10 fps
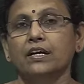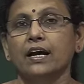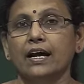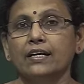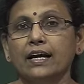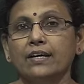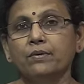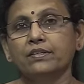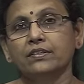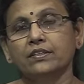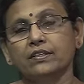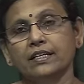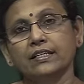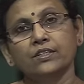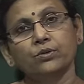And I was
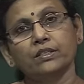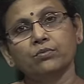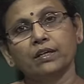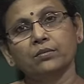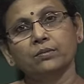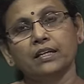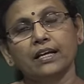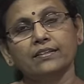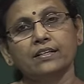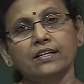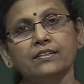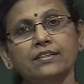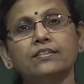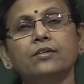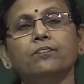telling you in one of the last classes,